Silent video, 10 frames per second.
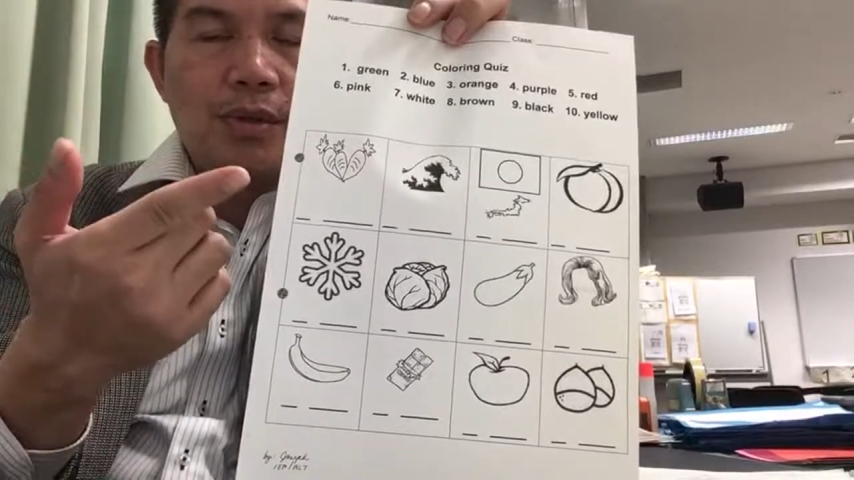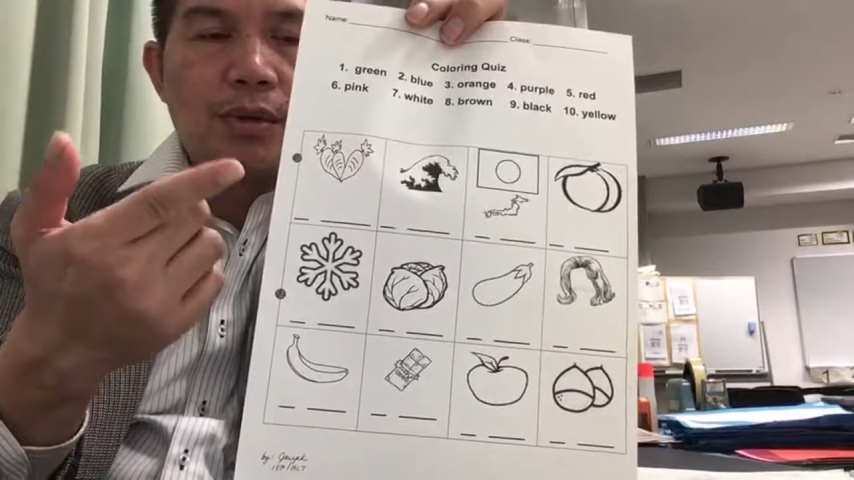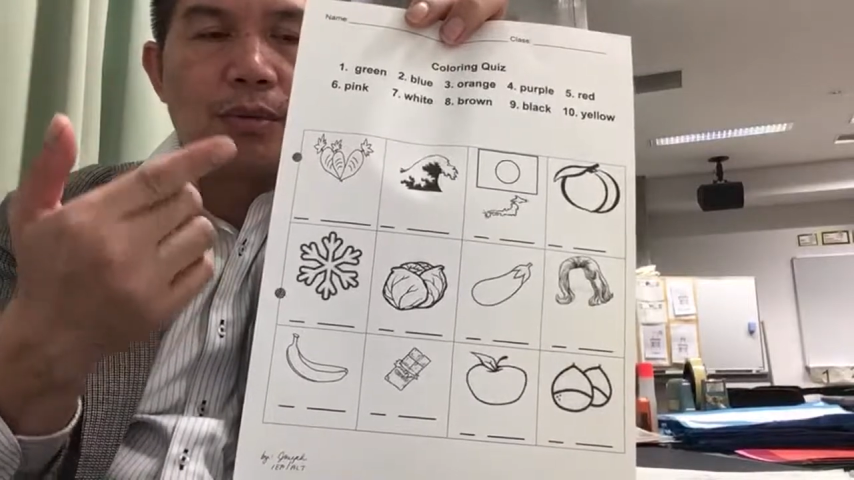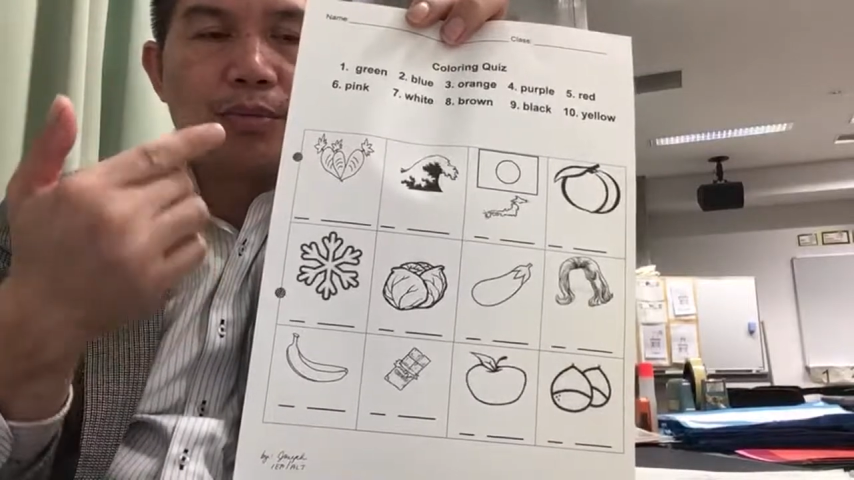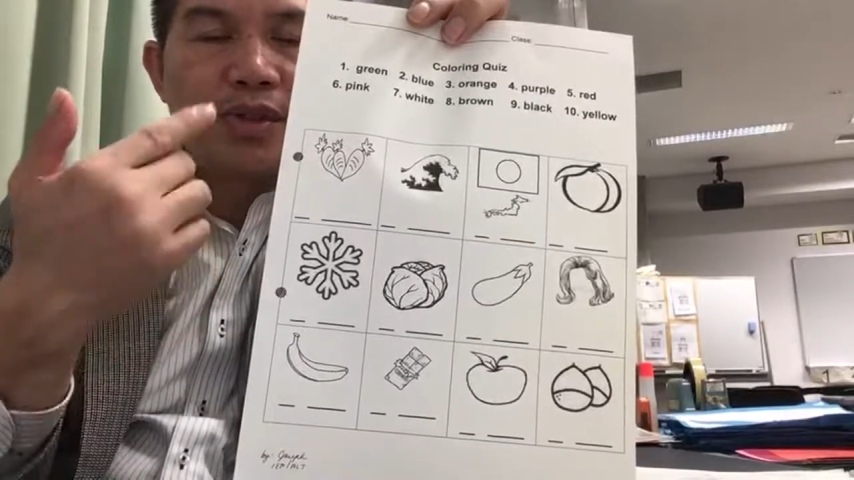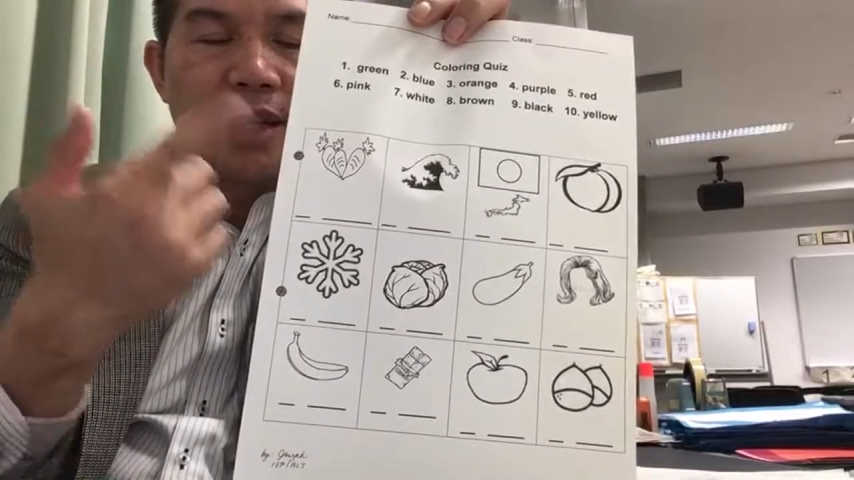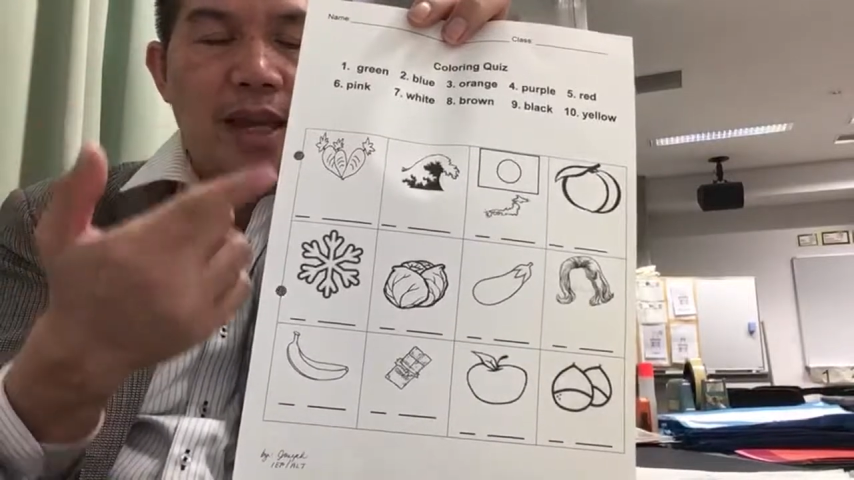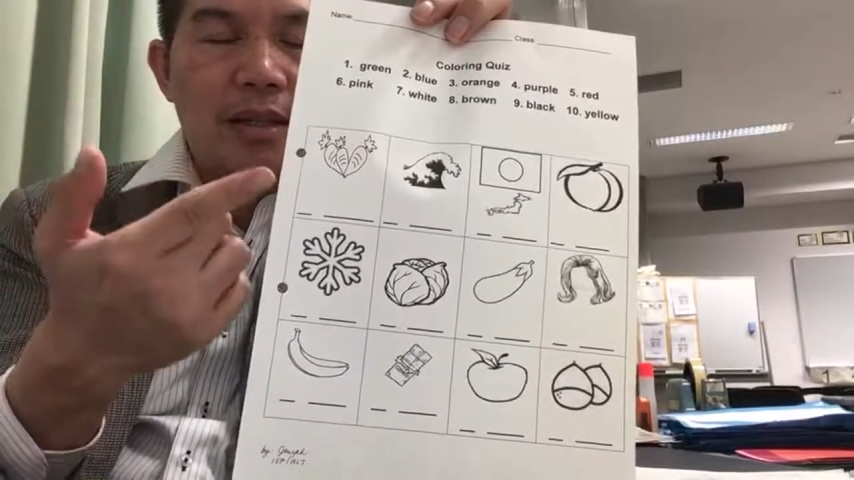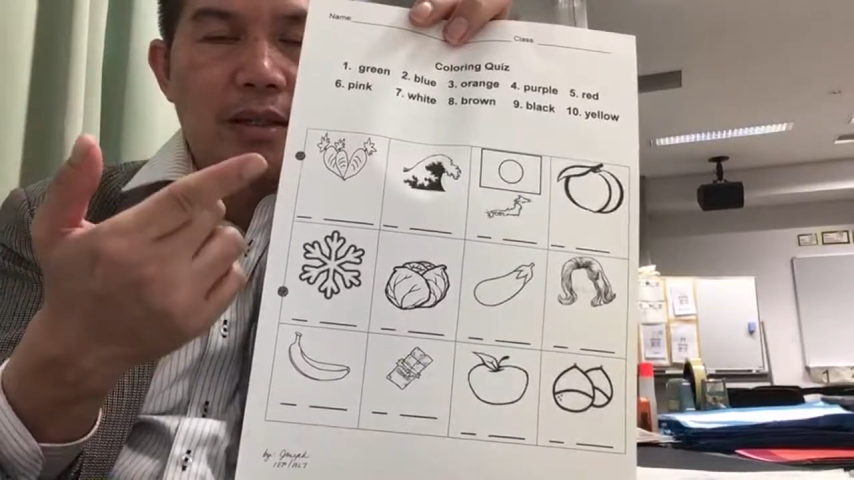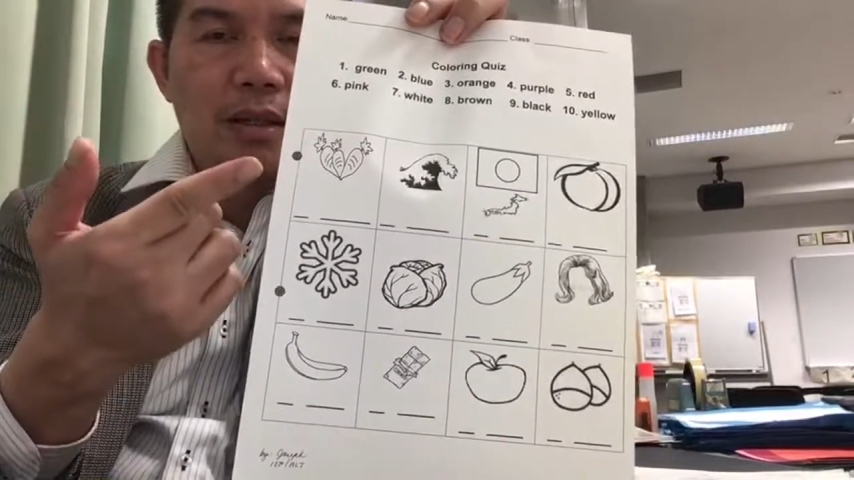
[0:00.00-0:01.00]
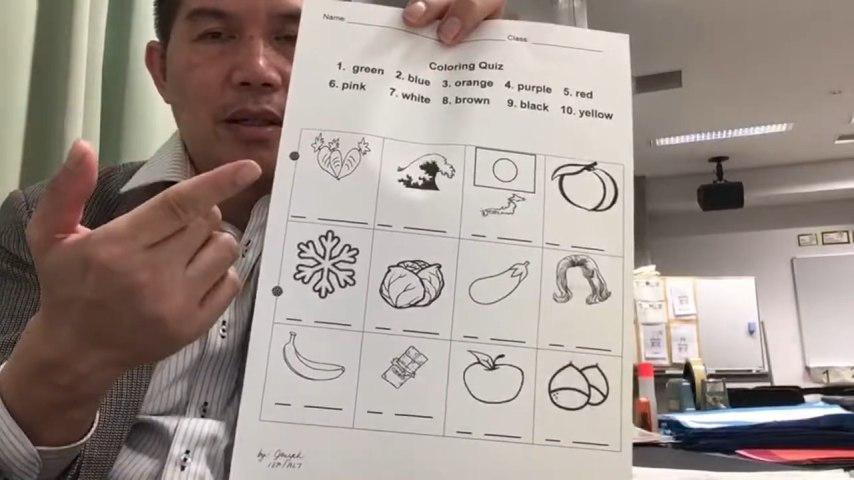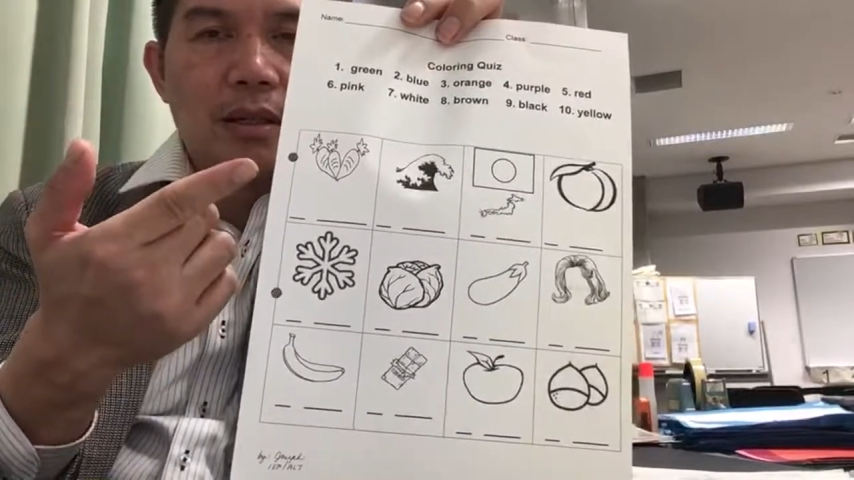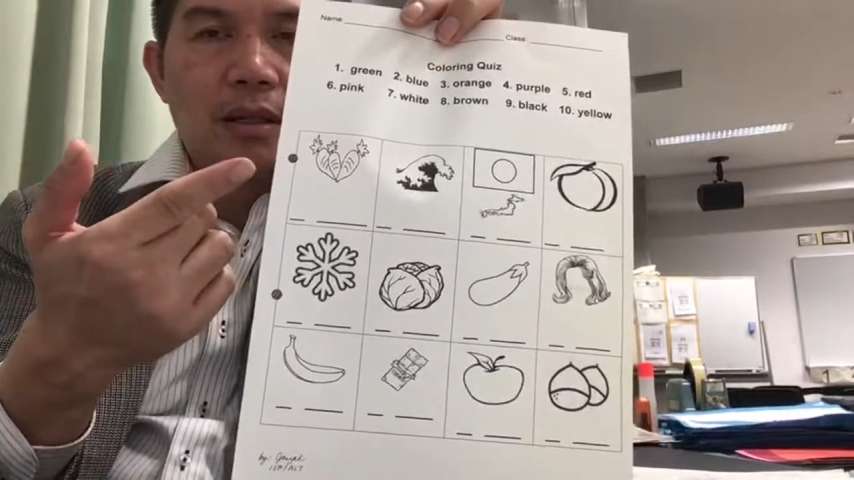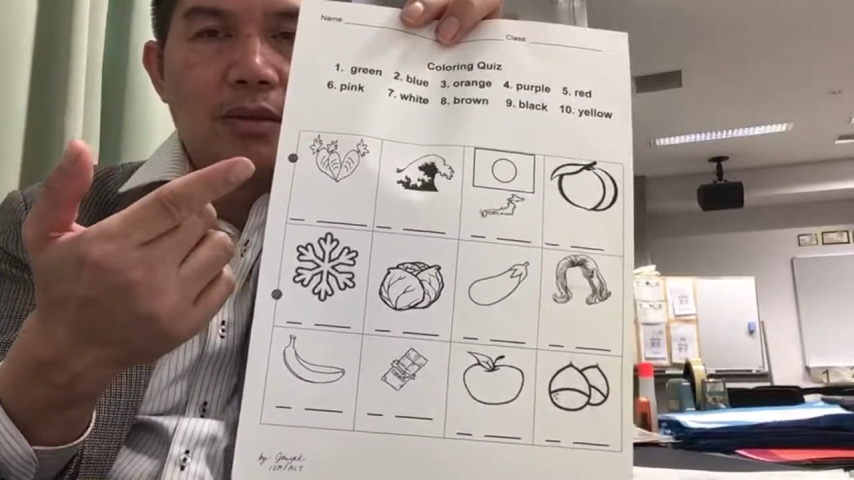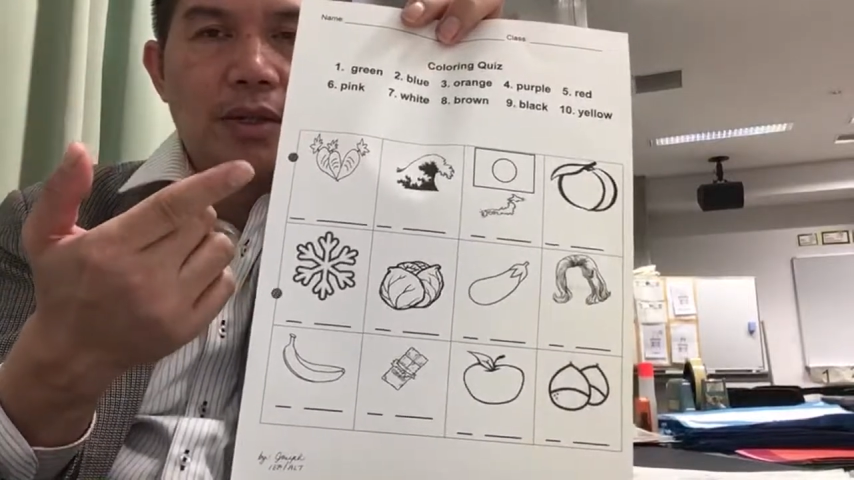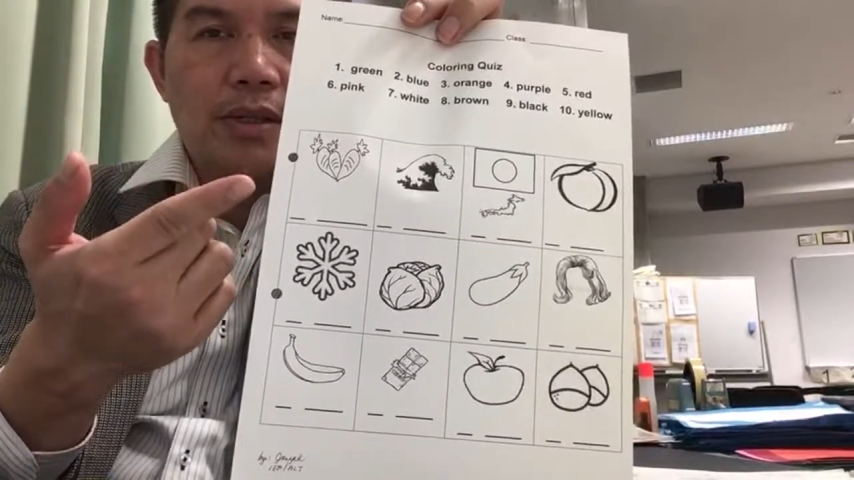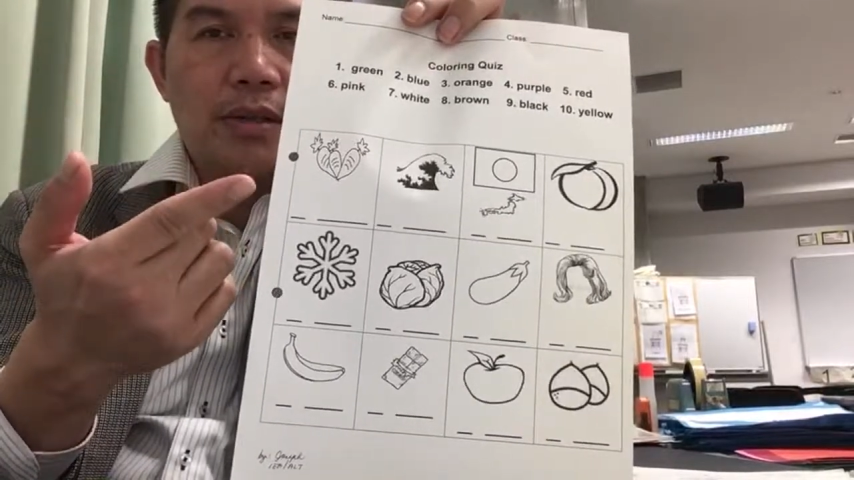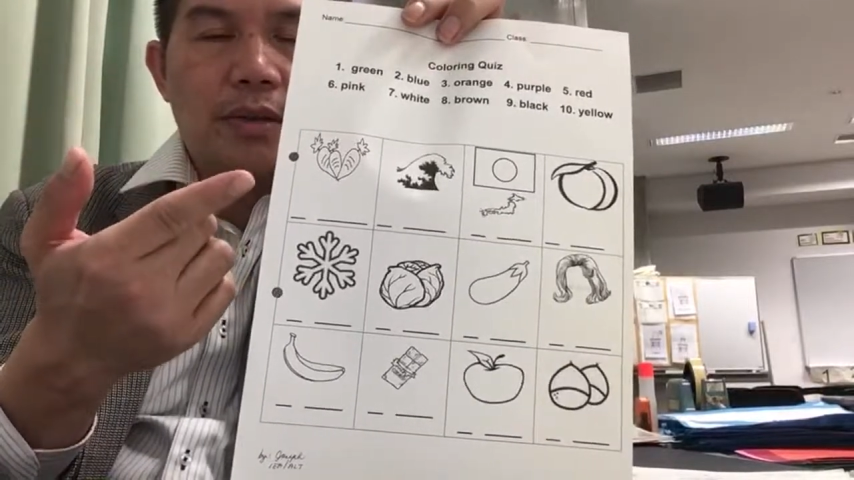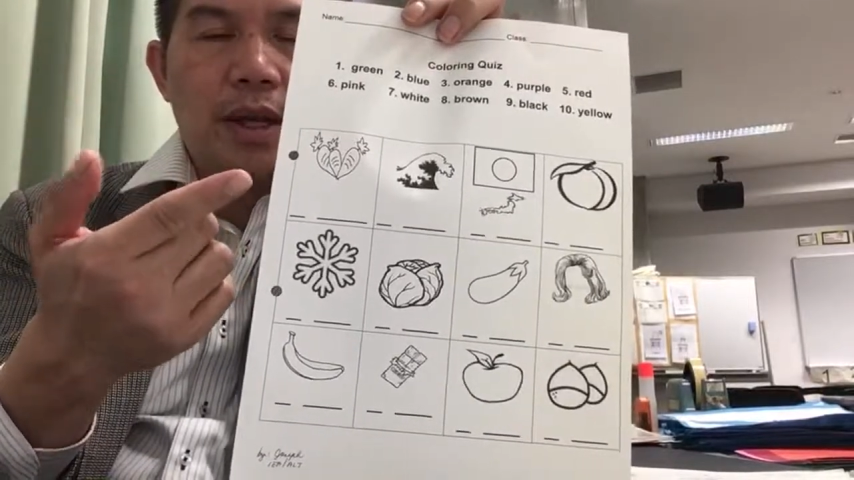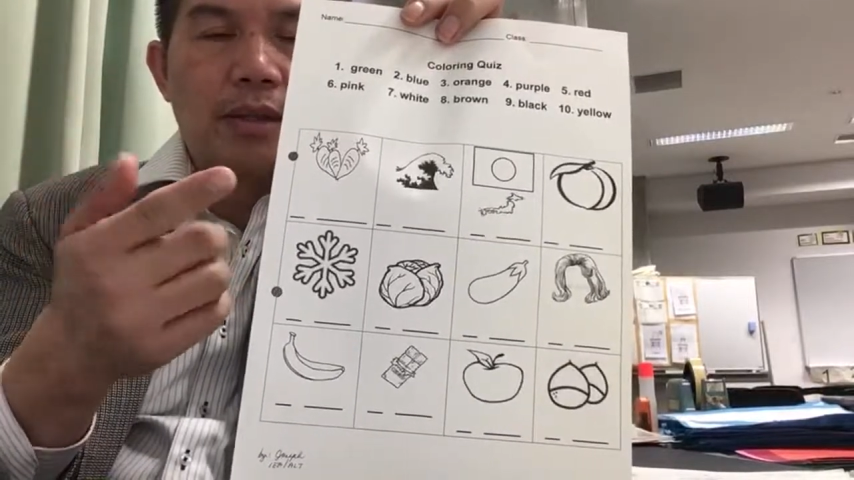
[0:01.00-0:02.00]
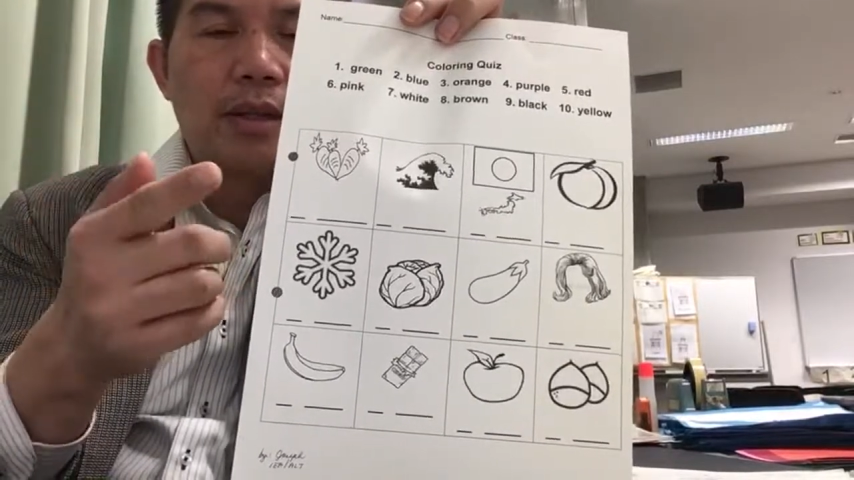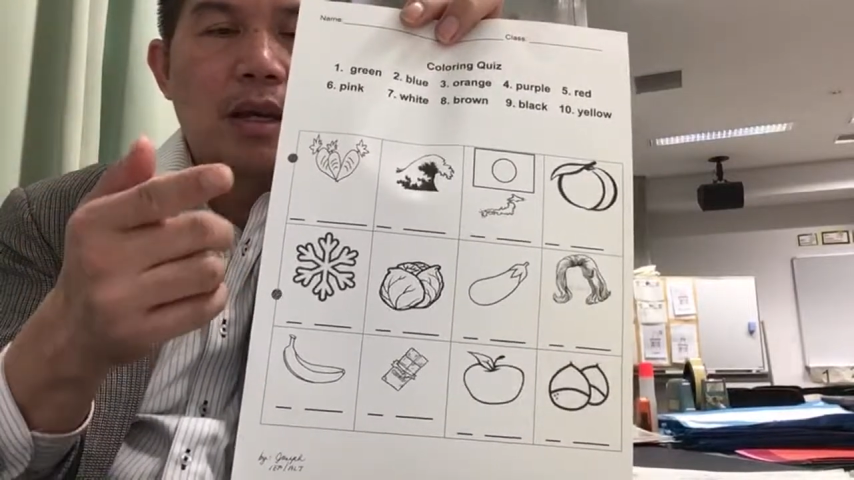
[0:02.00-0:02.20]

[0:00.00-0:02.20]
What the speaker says: or present to the students